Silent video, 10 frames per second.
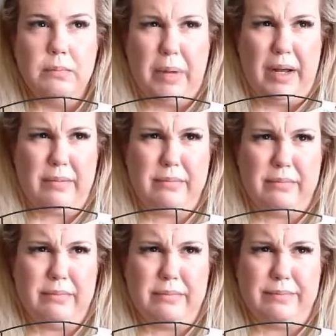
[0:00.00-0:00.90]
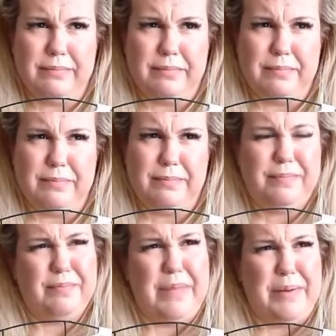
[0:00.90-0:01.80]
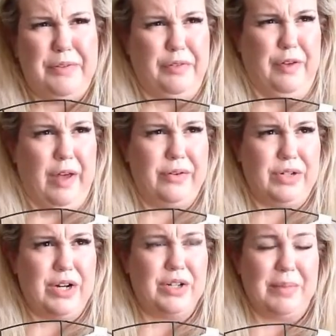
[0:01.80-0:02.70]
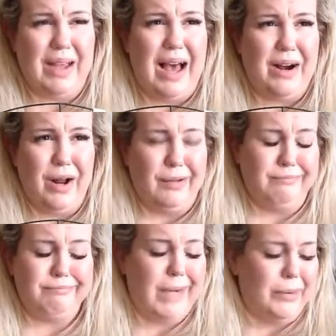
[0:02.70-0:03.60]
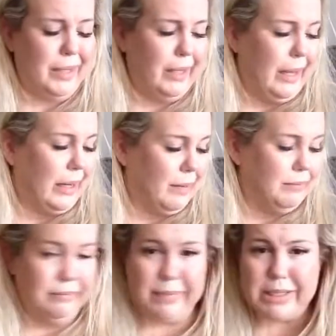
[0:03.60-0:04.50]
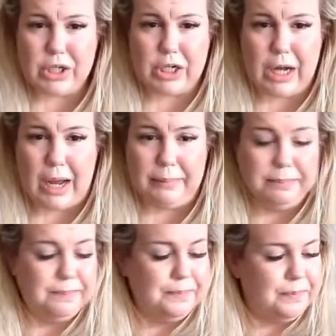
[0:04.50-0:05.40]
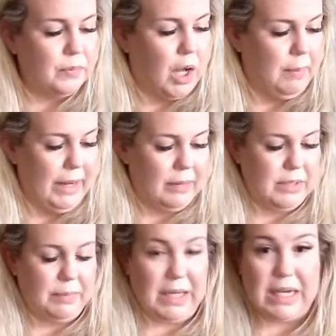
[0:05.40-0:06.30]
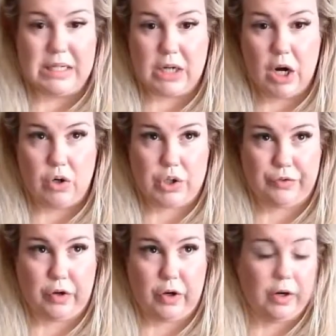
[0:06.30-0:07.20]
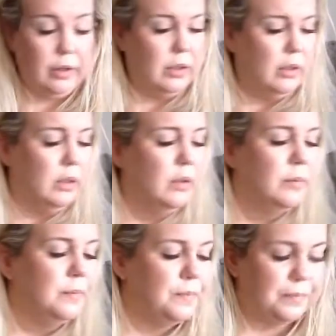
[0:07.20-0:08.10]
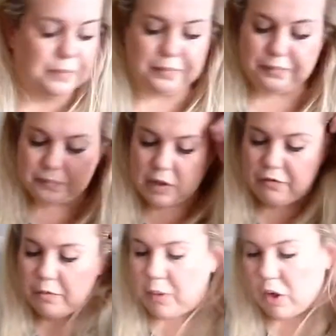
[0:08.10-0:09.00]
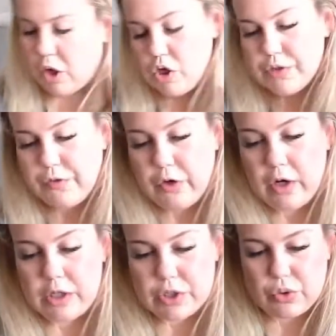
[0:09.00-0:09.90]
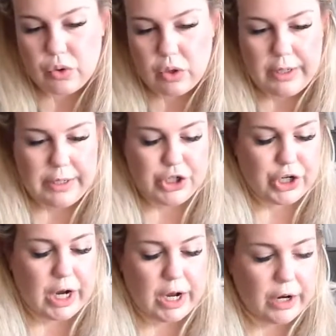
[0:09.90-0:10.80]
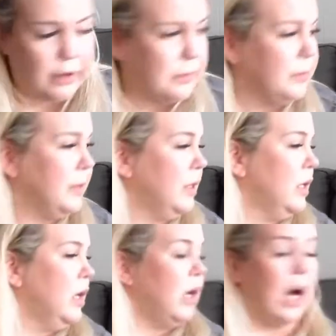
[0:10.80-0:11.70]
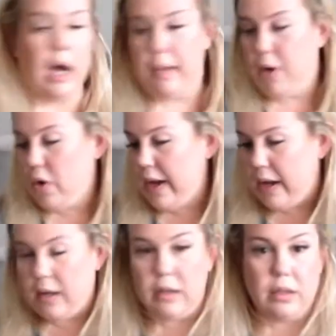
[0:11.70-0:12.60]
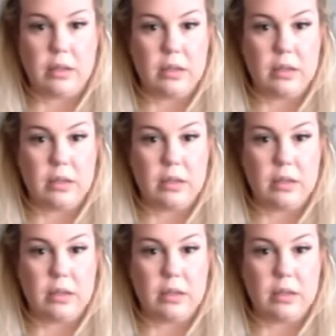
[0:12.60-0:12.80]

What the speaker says: But maybe for Father's Day or something. I don't know. I really like him. He's a good guy. I'll make him something. He's a coach for a football coach for a school in Chicago. Okay.